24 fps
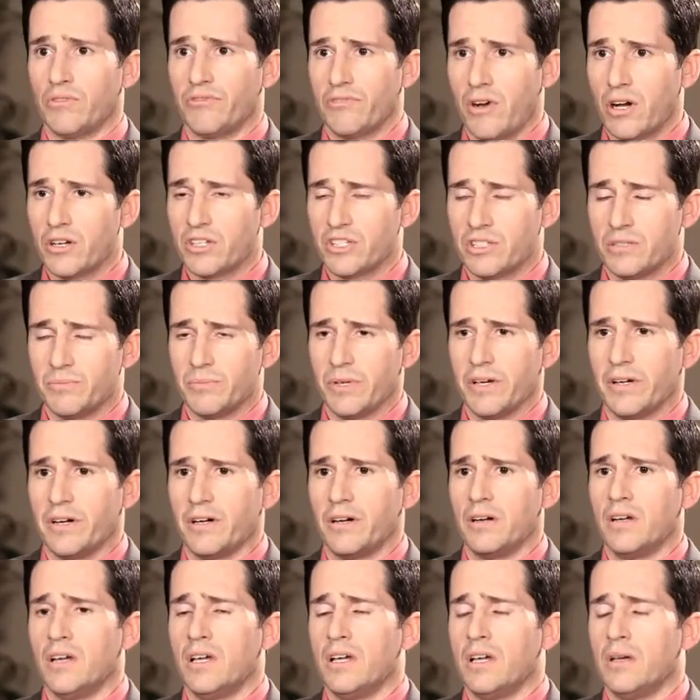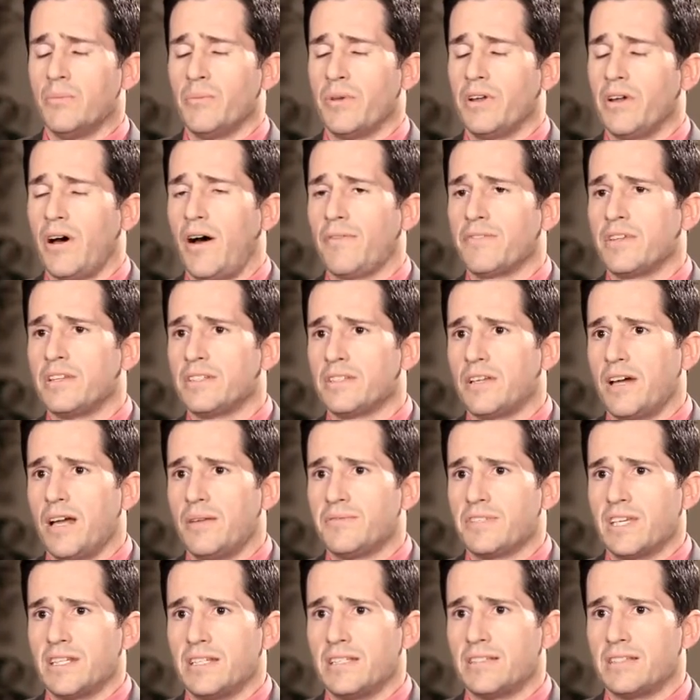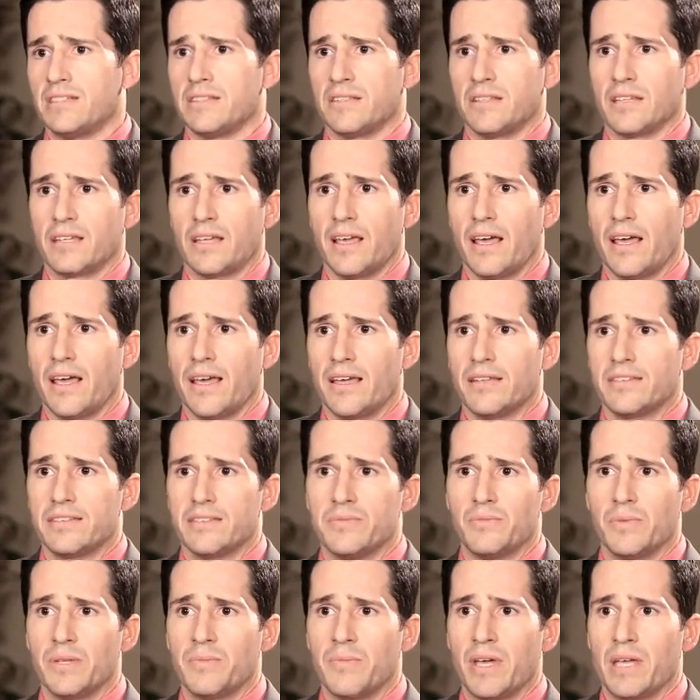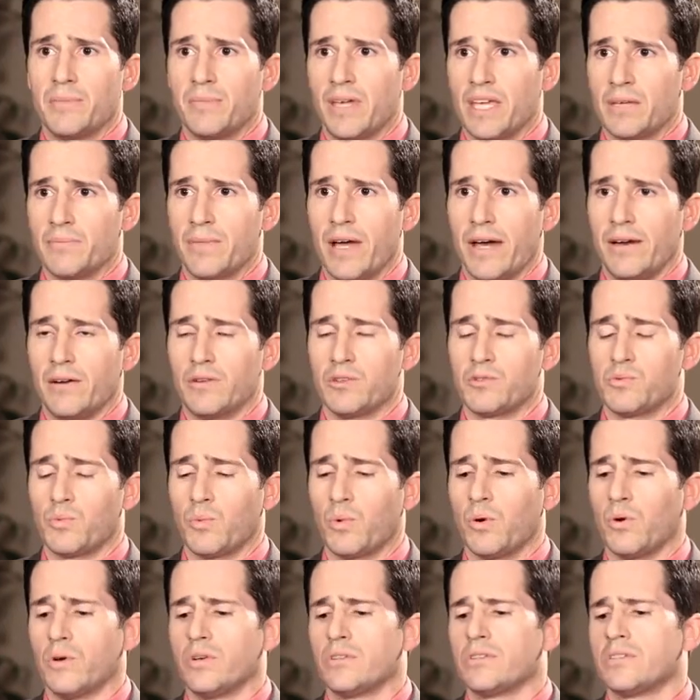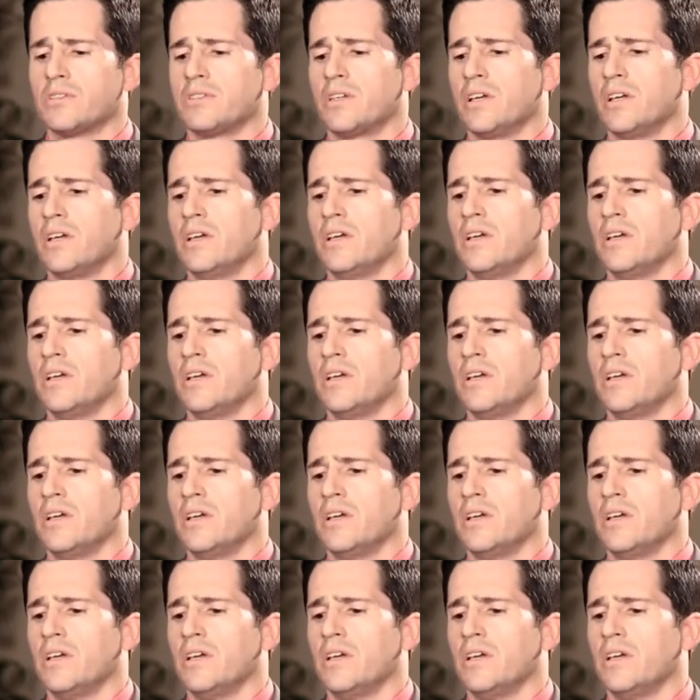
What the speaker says: or function better, but oftentimes that isn't the case, and we may make matters worse.